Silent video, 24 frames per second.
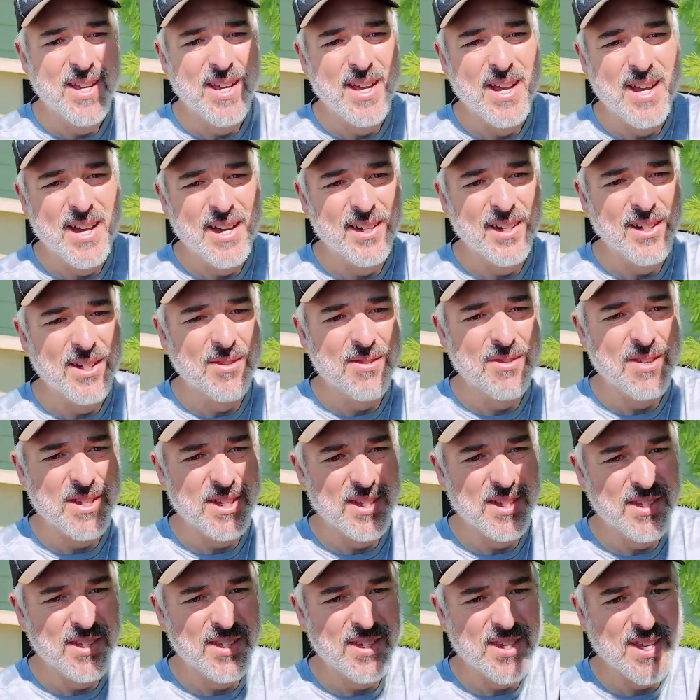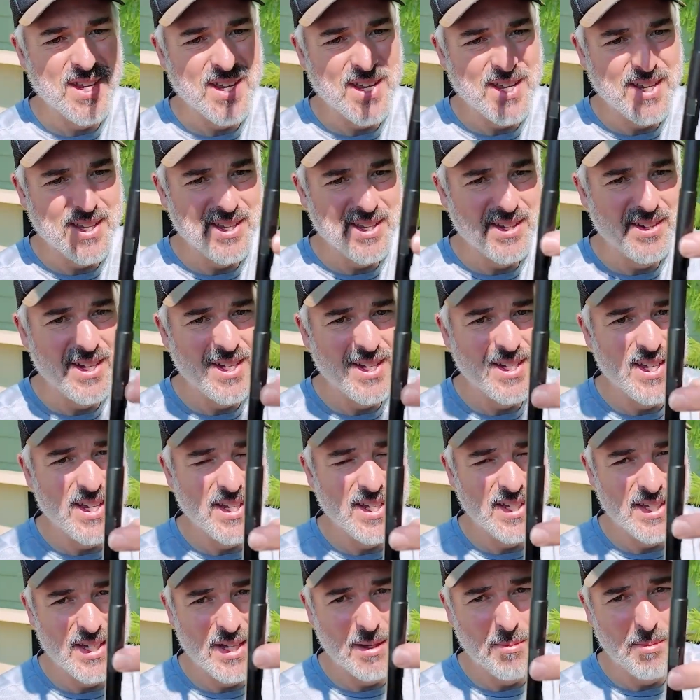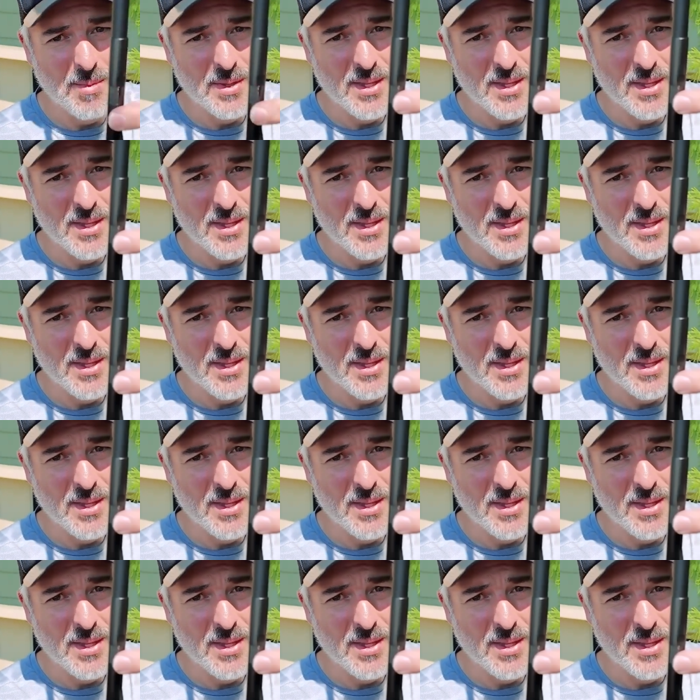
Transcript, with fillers: I don't know if you can see, I dinged up